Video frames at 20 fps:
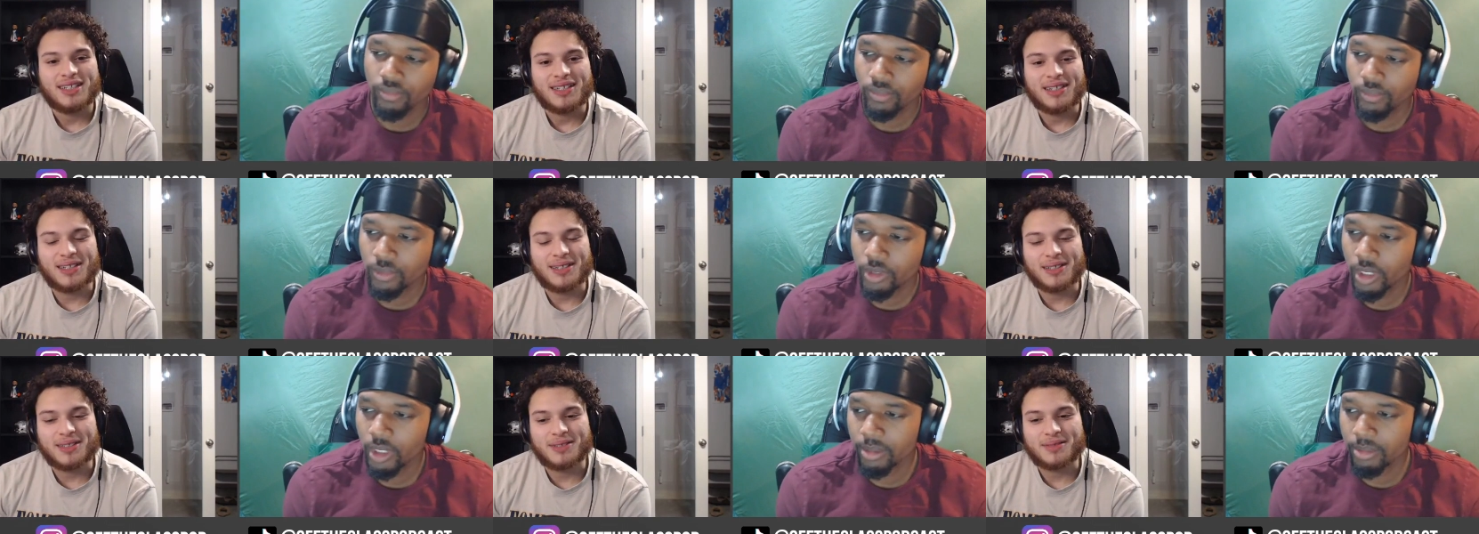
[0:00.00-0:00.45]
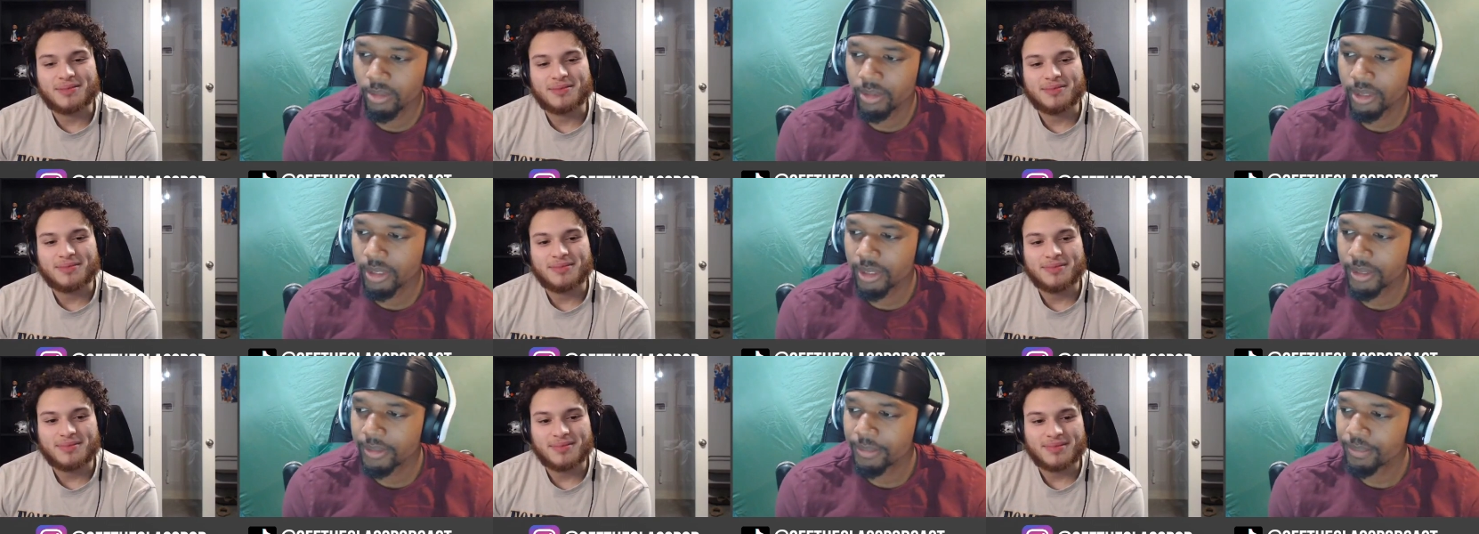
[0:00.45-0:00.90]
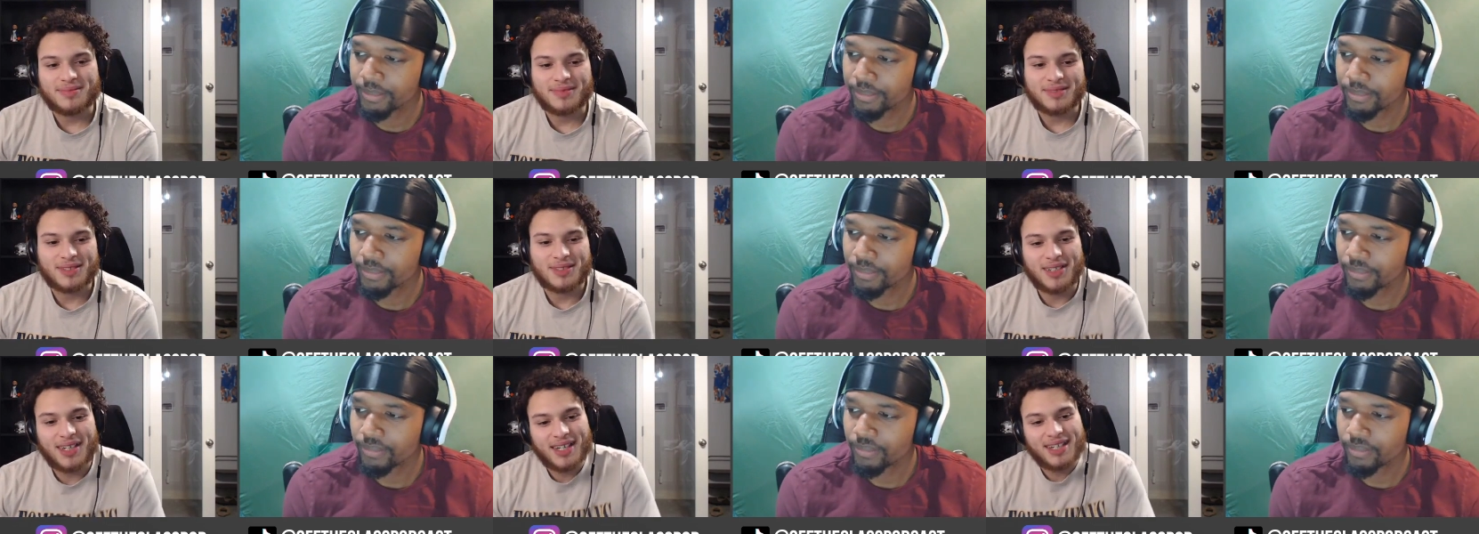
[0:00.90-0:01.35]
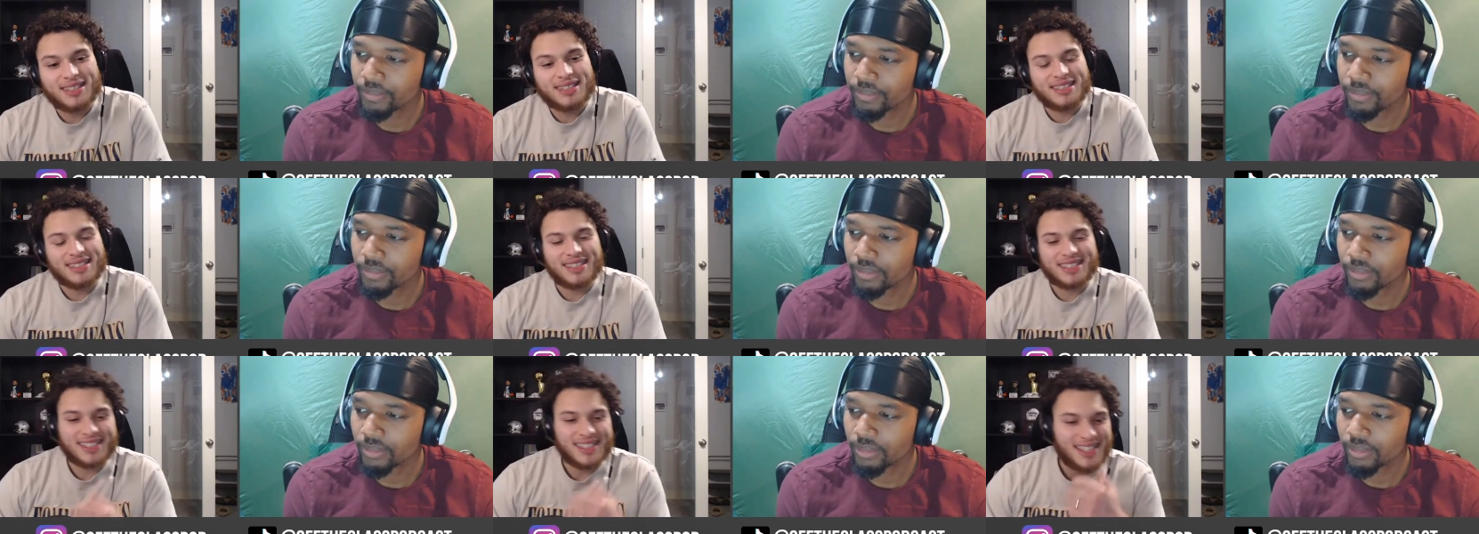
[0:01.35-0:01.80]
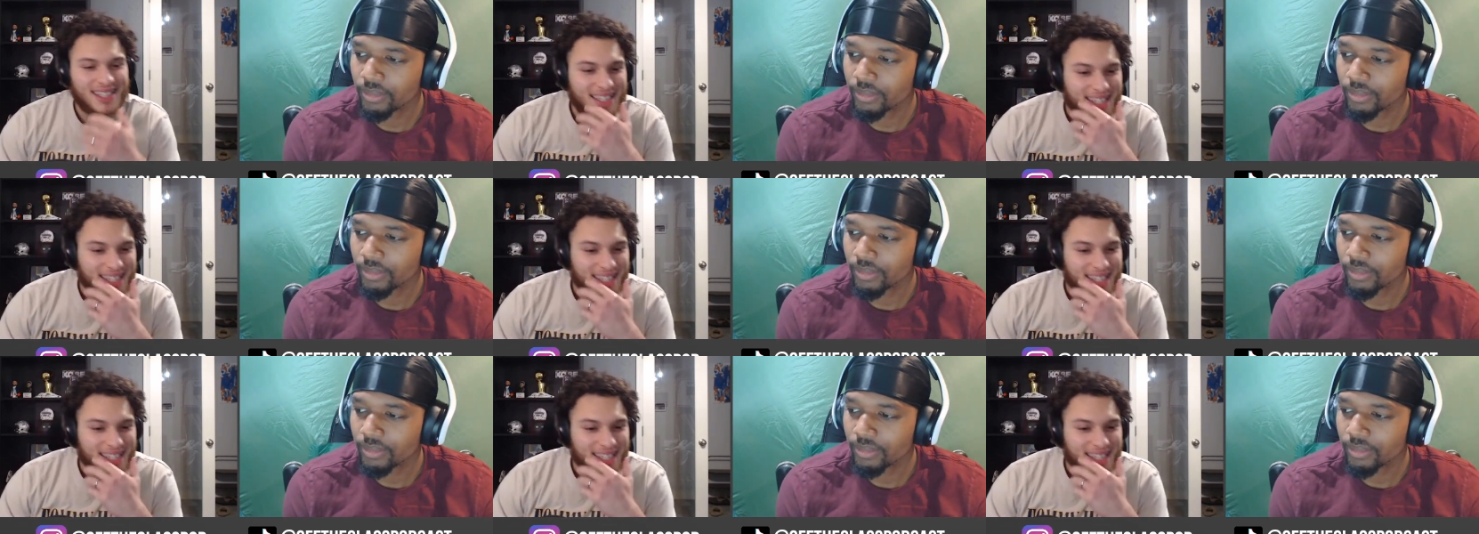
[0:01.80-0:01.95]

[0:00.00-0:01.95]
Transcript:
Speaker 1: Um, so yeah, this,